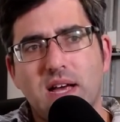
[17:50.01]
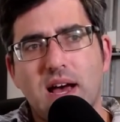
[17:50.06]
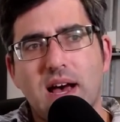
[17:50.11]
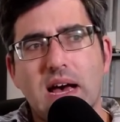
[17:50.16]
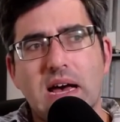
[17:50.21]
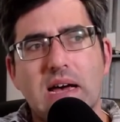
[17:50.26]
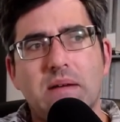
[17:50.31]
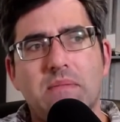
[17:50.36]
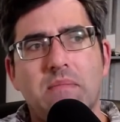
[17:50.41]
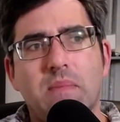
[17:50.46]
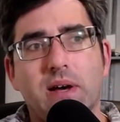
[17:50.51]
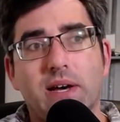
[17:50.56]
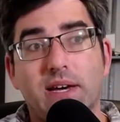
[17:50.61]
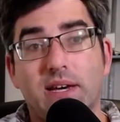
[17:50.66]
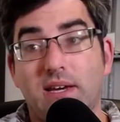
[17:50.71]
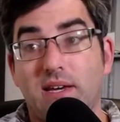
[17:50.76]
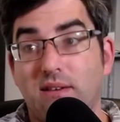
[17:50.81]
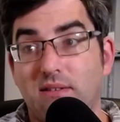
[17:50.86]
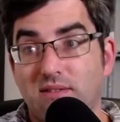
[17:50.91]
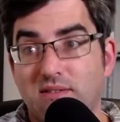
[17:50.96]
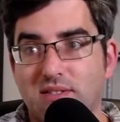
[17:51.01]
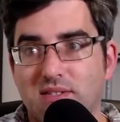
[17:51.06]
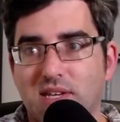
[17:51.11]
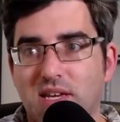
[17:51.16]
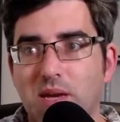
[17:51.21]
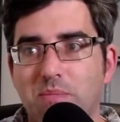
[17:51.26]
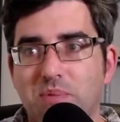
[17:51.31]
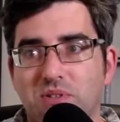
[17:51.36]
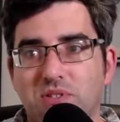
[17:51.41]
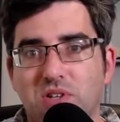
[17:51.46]
Um, I
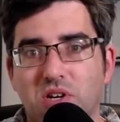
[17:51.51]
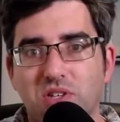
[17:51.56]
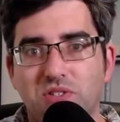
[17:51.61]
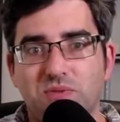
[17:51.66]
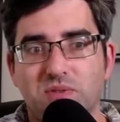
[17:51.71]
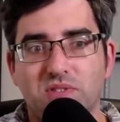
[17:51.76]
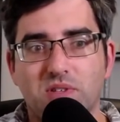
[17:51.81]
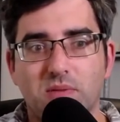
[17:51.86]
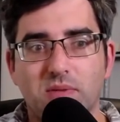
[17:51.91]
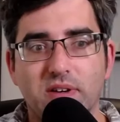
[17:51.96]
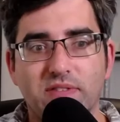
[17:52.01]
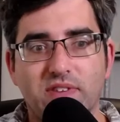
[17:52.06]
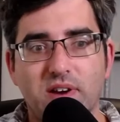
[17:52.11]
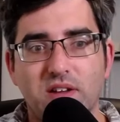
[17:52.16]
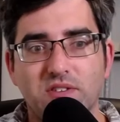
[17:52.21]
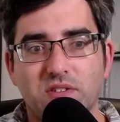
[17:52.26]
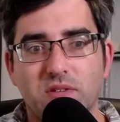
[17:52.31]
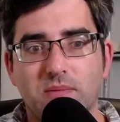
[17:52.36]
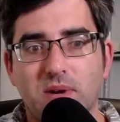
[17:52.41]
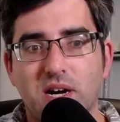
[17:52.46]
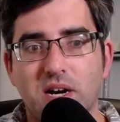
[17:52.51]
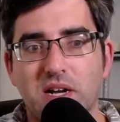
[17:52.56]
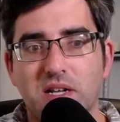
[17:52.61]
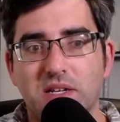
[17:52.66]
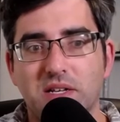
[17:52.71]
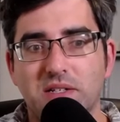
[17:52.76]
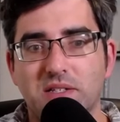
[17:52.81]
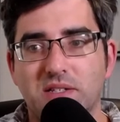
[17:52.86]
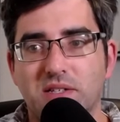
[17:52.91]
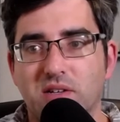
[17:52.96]
keep in touch with all my friends from
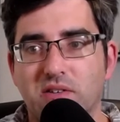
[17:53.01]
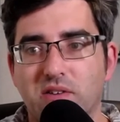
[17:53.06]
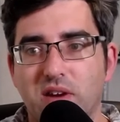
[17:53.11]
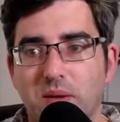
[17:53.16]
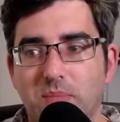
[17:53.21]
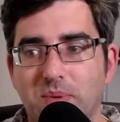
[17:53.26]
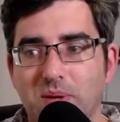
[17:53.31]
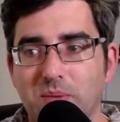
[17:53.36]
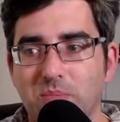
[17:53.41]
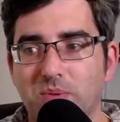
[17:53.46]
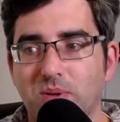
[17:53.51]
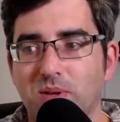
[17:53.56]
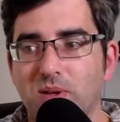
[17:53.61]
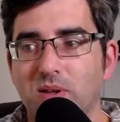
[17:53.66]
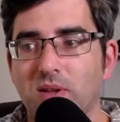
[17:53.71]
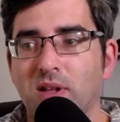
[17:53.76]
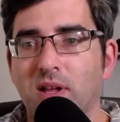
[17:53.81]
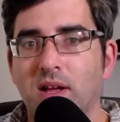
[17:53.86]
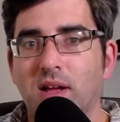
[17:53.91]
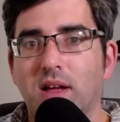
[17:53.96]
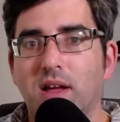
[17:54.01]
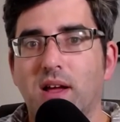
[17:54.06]
Ireland. They're great people.